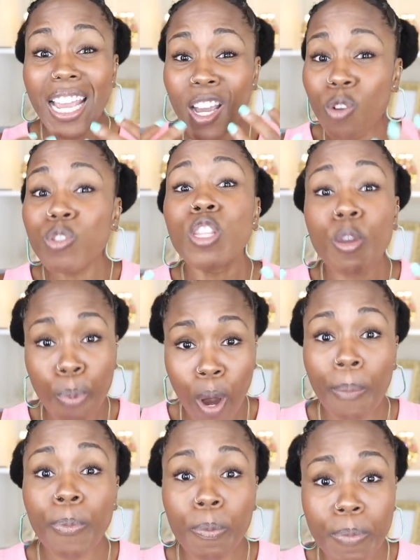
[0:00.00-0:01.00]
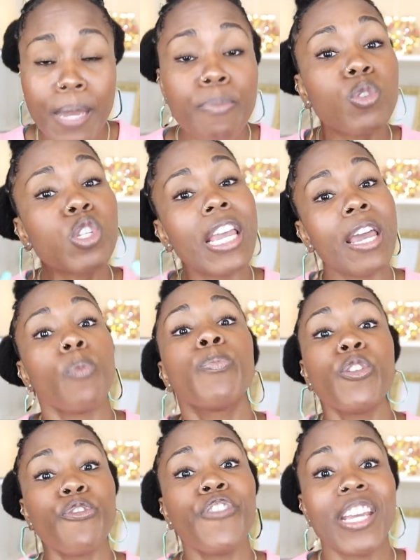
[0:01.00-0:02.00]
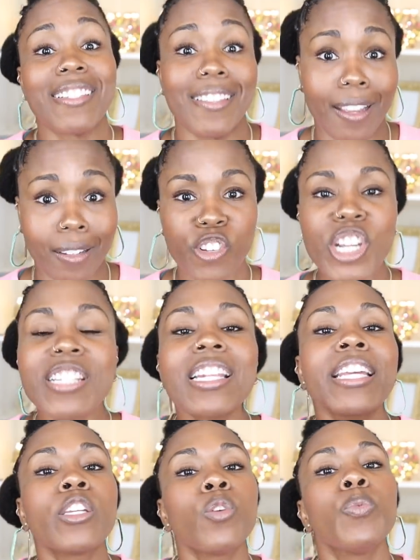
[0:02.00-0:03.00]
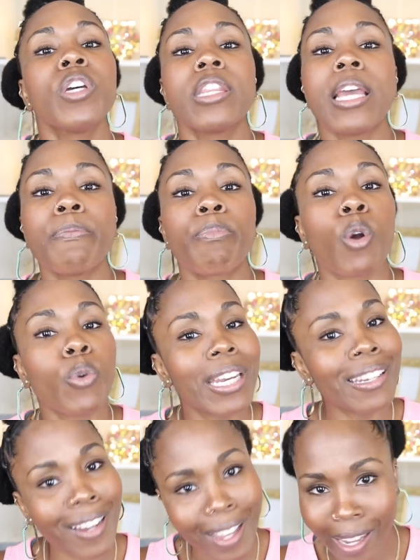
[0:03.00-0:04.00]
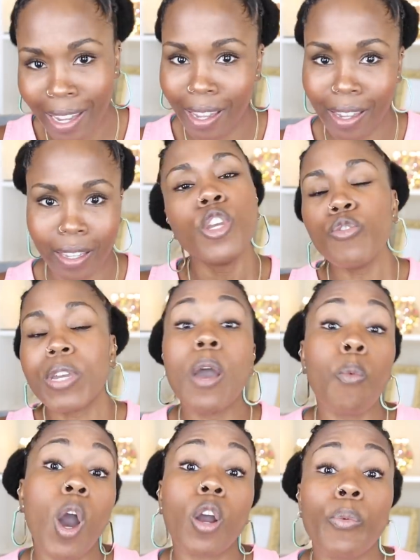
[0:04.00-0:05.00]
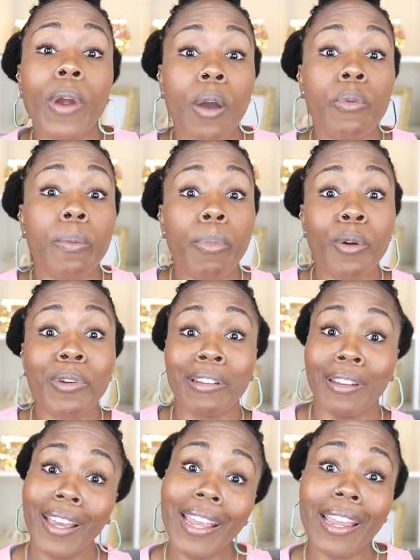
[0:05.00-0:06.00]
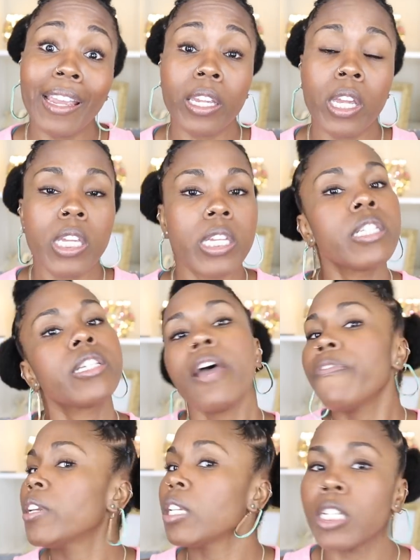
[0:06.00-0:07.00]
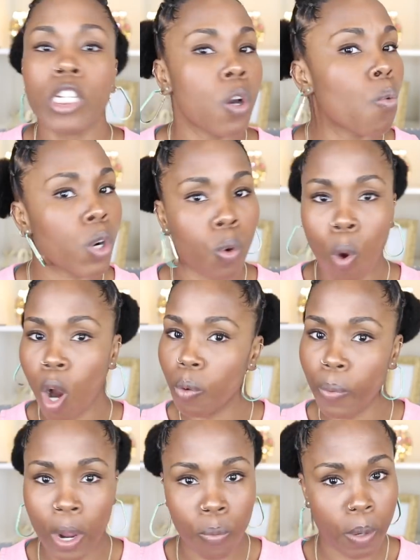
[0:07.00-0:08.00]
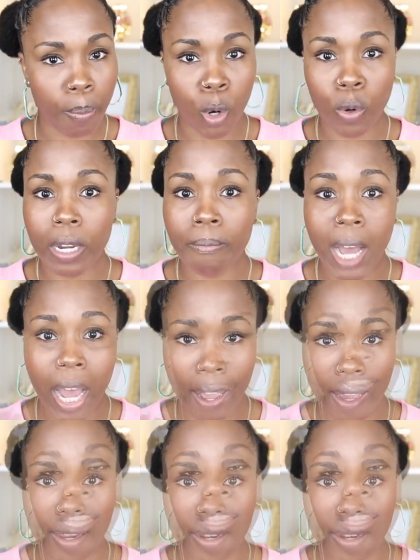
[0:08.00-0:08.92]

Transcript: and go to the proper people to help you fix it, just like you would that broken leg. You can't walk around with a broken leg you definitely don't want to walk around with a broken mind.